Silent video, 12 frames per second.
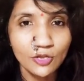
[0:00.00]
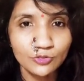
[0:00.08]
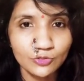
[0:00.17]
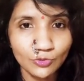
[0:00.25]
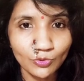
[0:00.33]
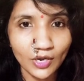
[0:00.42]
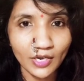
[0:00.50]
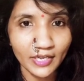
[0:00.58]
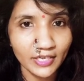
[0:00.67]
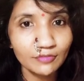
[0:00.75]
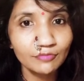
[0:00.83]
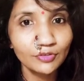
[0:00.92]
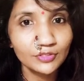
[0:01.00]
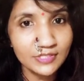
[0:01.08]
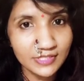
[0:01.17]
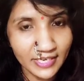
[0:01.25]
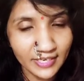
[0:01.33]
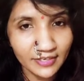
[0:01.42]
So again for the
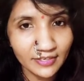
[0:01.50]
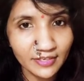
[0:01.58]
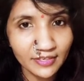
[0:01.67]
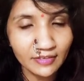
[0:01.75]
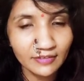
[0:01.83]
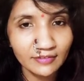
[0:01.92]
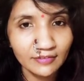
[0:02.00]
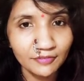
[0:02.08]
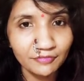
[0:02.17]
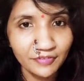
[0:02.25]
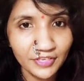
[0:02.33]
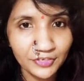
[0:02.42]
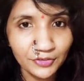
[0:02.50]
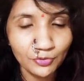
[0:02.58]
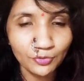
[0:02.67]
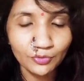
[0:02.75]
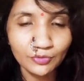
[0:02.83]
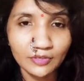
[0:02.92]
second day video